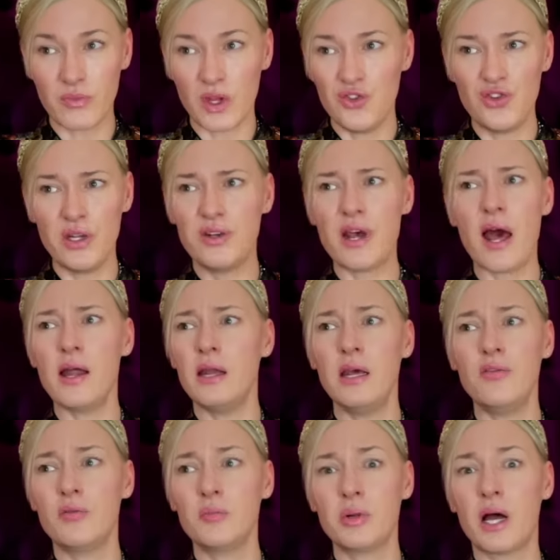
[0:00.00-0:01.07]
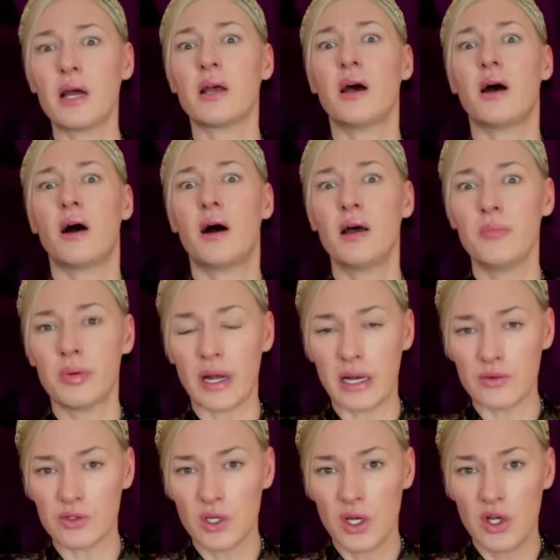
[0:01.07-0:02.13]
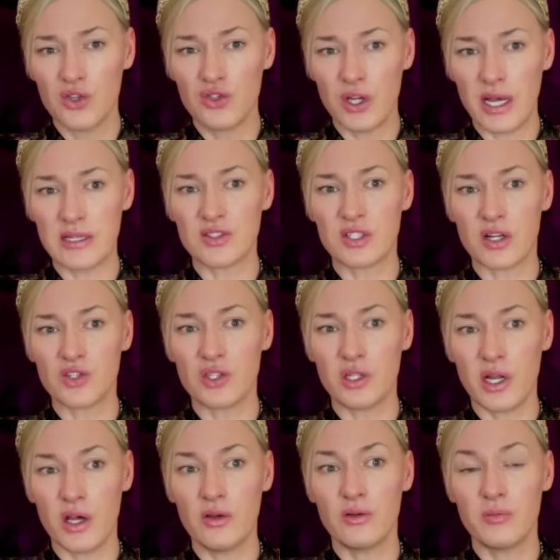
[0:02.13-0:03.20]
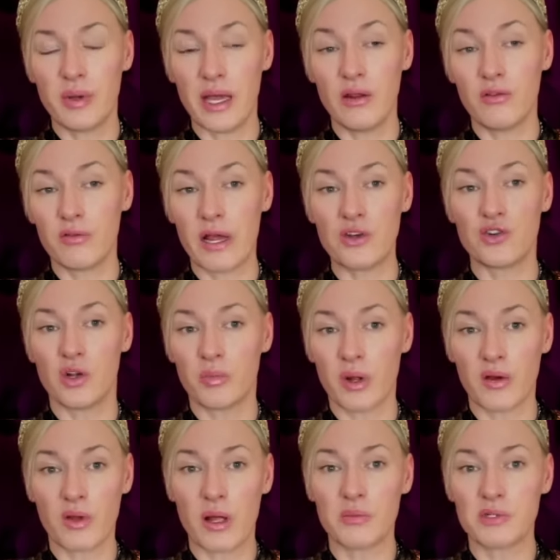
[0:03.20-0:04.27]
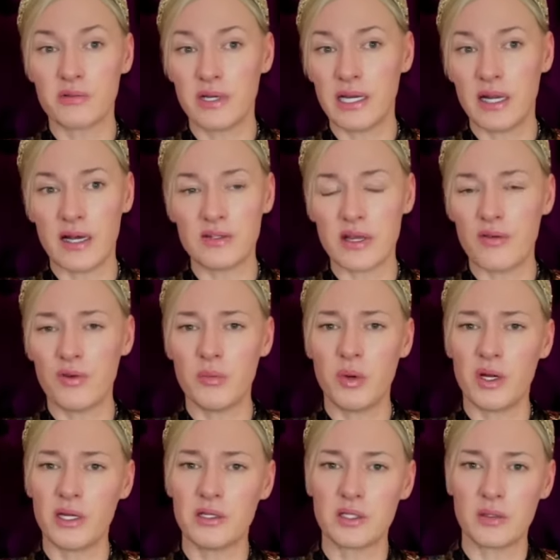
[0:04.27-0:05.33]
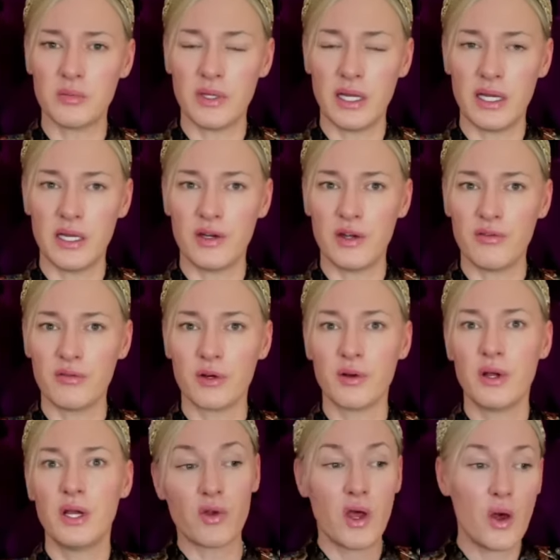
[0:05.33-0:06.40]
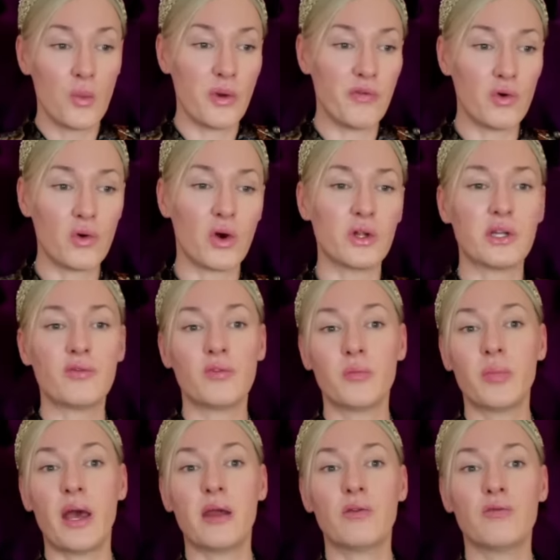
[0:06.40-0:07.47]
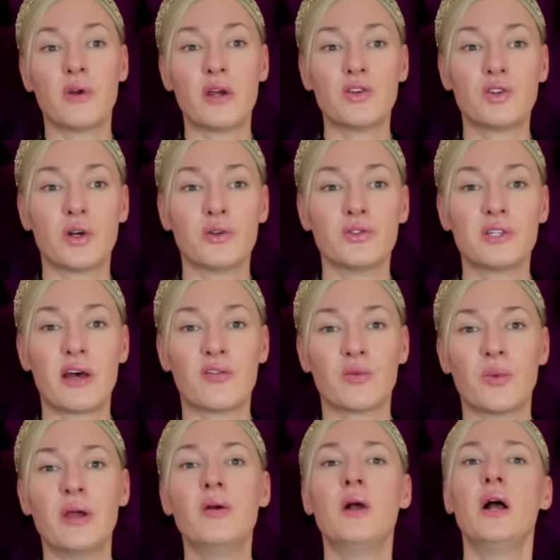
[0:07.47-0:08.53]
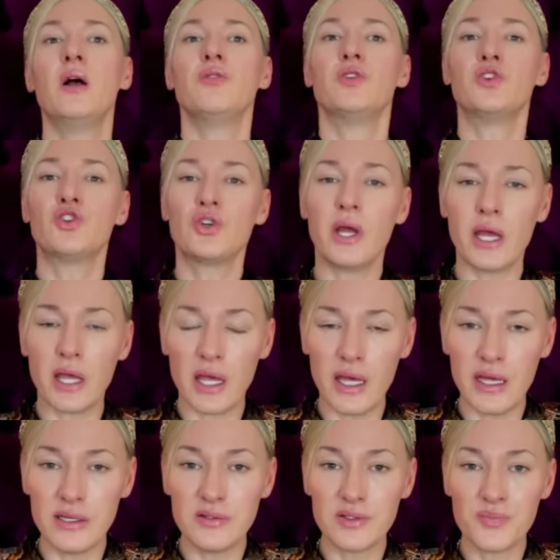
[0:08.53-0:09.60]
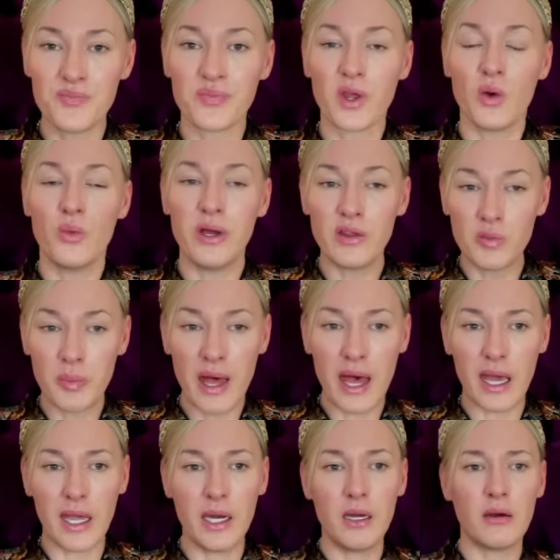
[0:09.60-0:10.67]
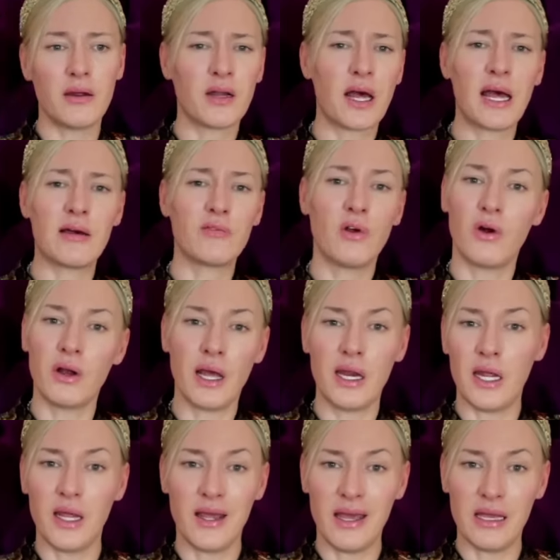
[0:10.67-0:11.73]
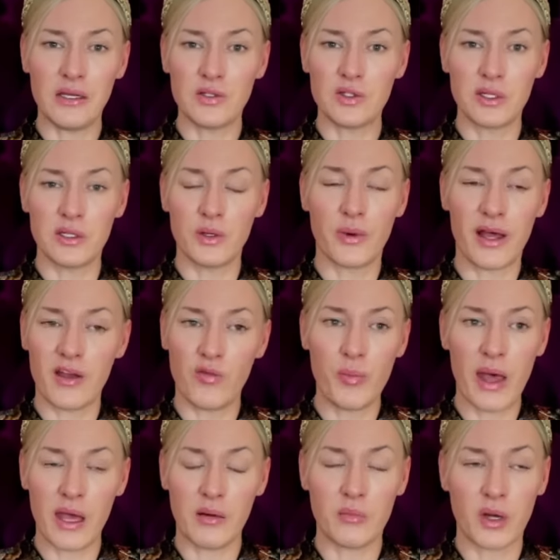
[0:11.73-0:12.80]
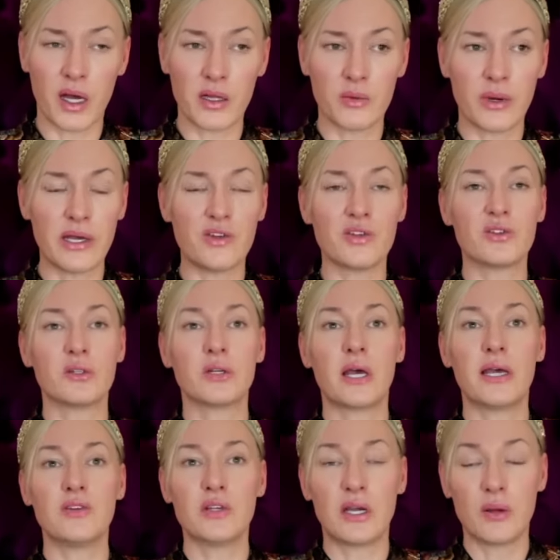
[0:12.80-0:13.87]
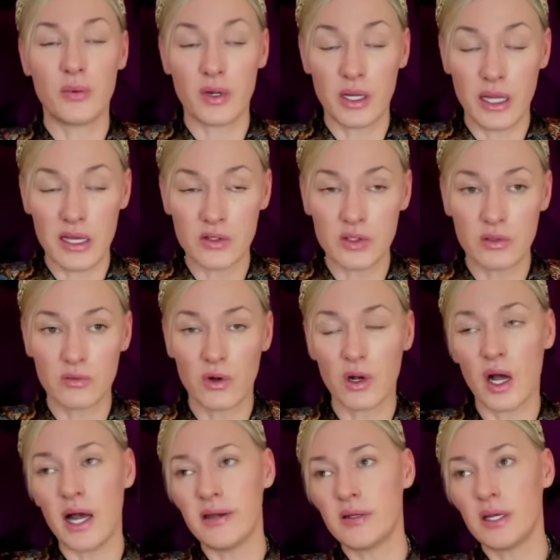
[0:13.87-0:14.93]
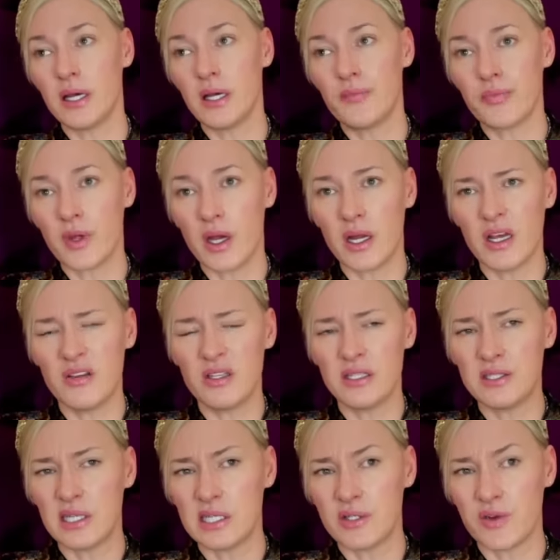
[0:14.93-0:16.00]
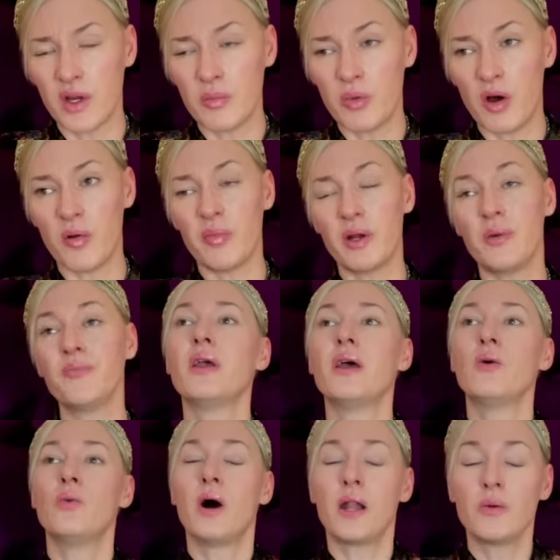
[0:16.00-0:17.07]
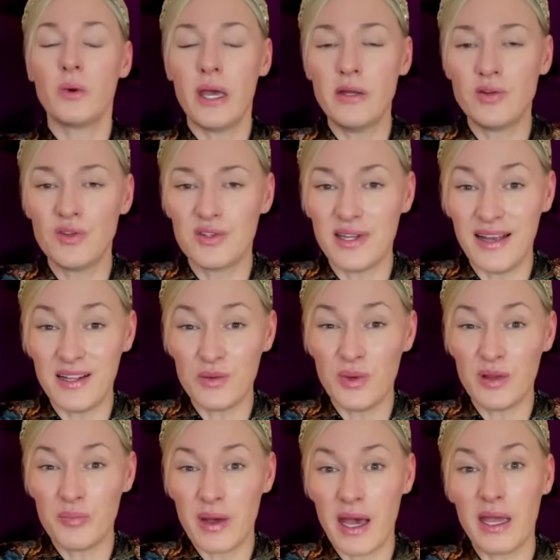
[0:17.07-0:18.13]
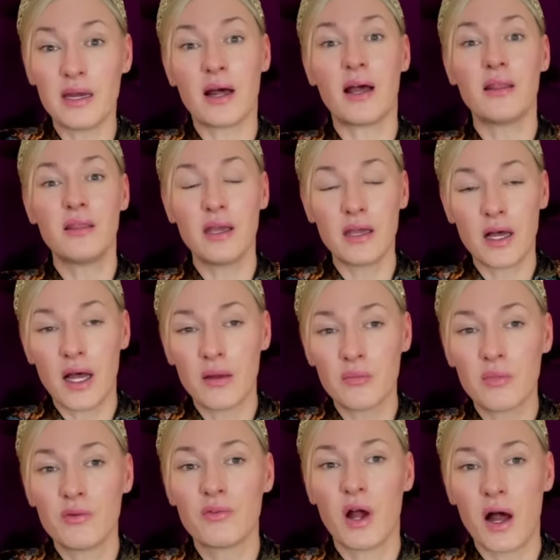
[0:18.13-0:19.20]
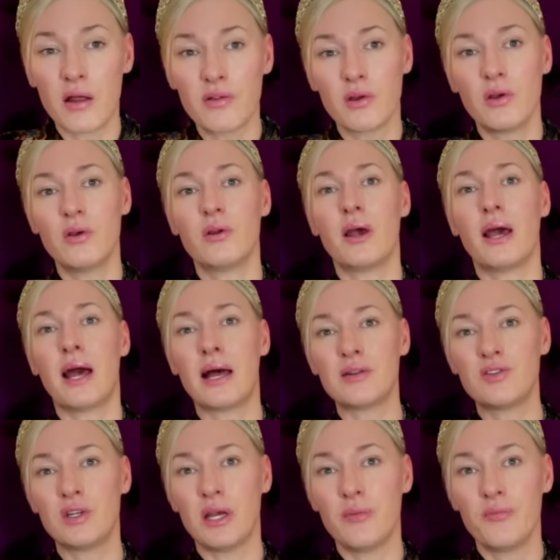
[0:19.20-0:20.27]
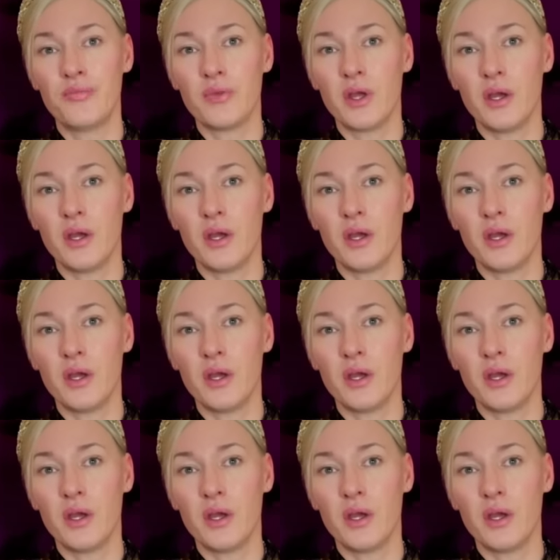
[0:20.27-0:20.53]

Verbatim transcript: she dared even pluck her eyebrows. She has such a low pain threshold, but I've come to realize everybody is completely different. We've all got different pain thresholds, haven't we? The trick is with pain, and I haven't got any kinks in the way of pain, by the way, just in case anybody gets the wrong idea. I know these things are very popular. One way to deal with pain, I think I'm rather good at it